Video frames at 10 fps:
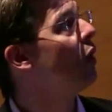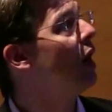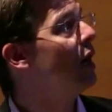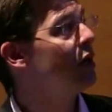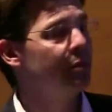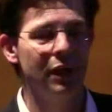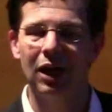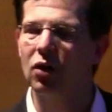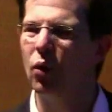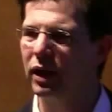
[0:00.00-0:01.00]
higher, but
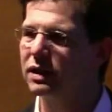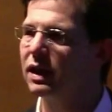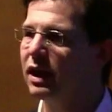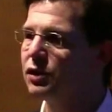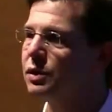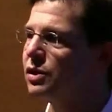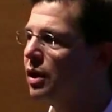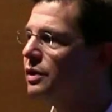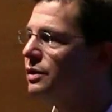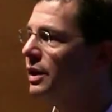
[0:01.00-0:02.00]
not quite as high as we
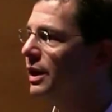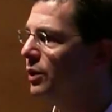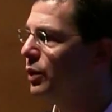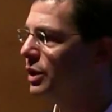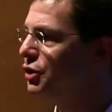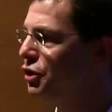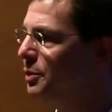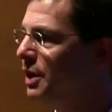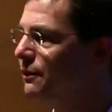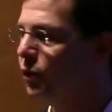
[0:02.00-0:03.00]
saw with the
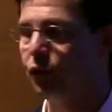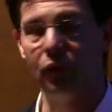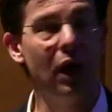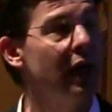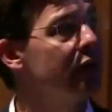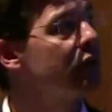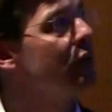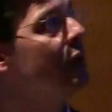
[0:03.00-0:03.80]
G-mean fold rise.